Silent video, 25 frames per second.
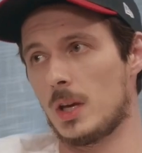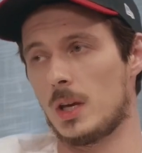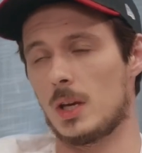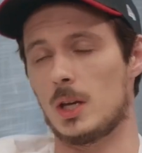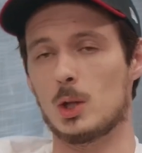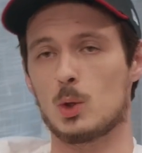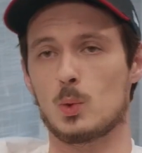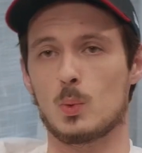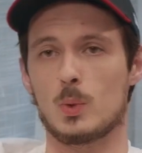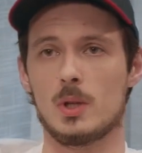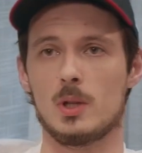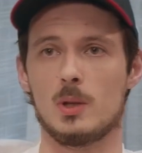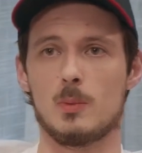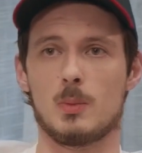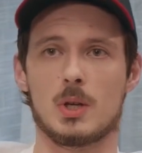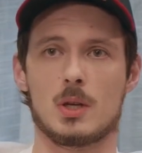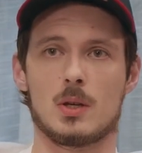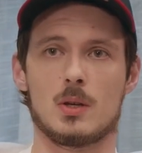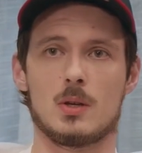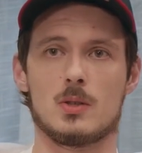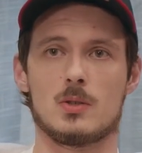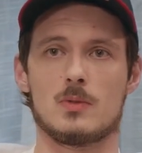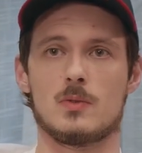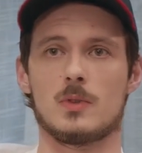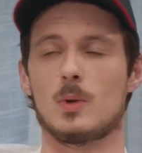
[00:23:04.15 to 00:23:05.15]
It will,
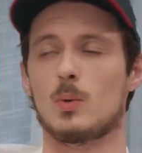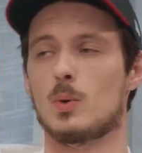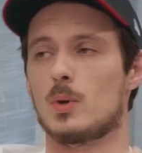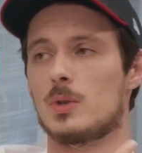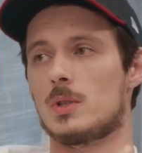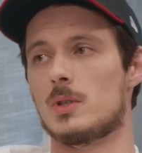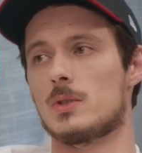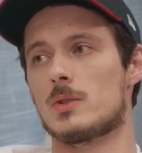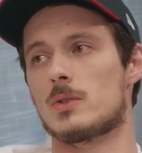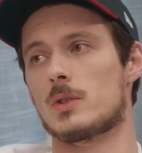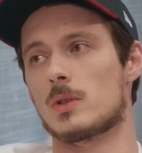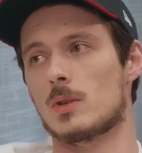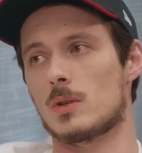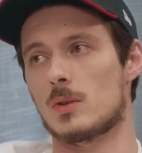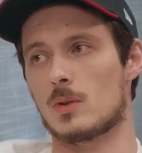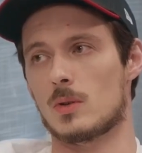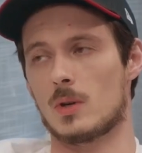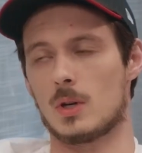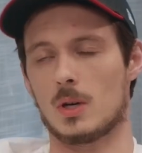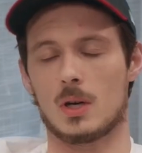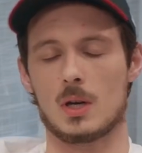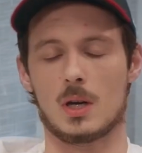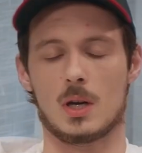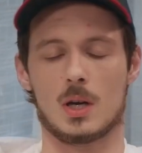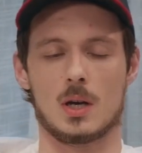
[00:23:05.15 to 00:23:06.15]
because the audience is
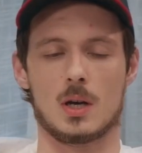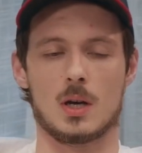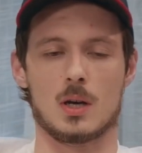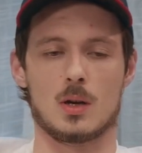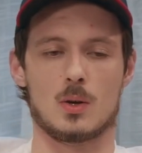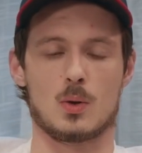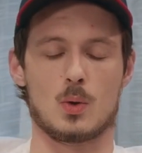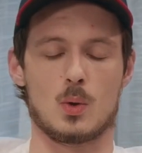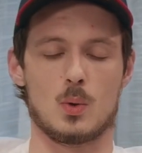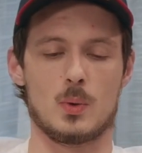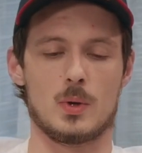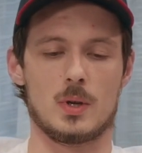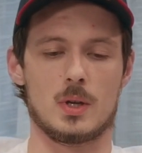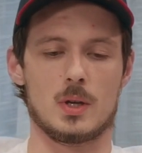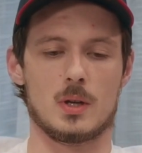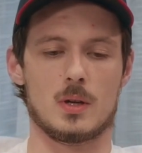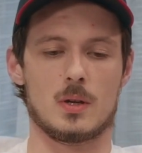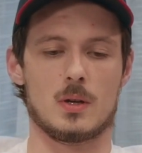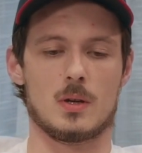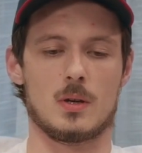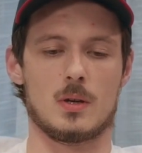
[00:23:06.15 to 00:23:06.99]
growing